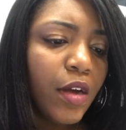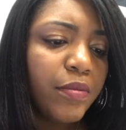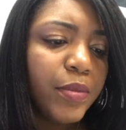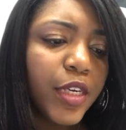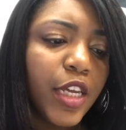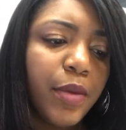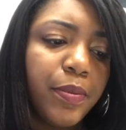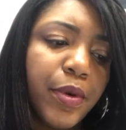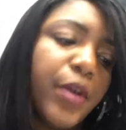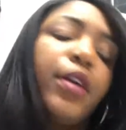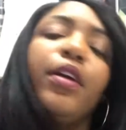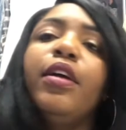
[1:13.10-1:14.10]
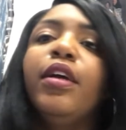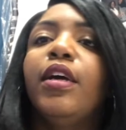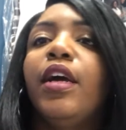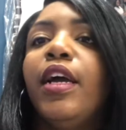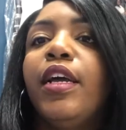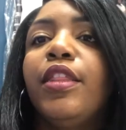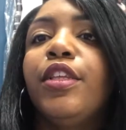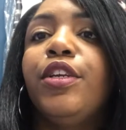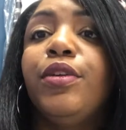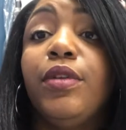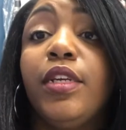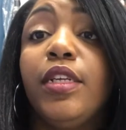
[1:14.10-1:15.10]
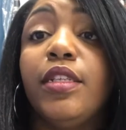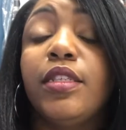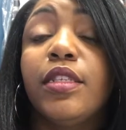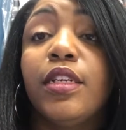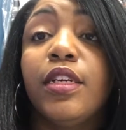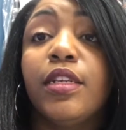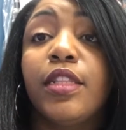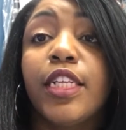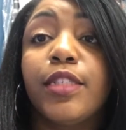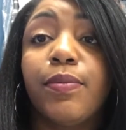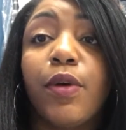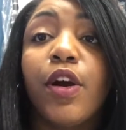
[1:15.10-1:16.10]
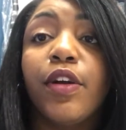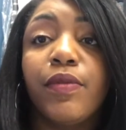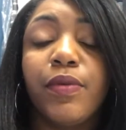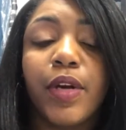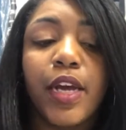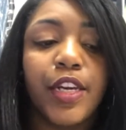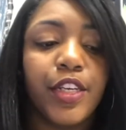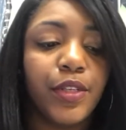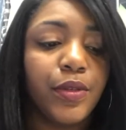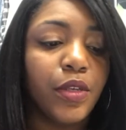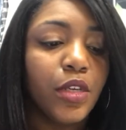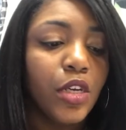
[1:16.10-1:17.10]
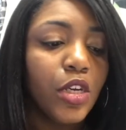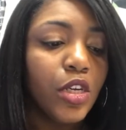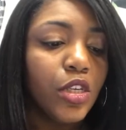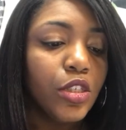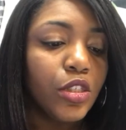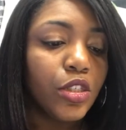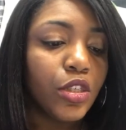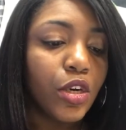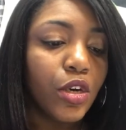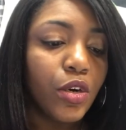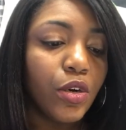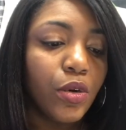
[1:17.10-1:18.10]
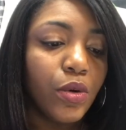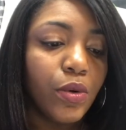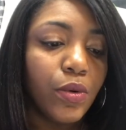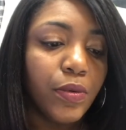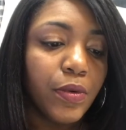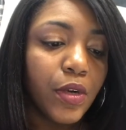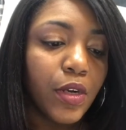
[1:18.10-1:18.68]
bookkeeper and the duties, that's part of what I do. So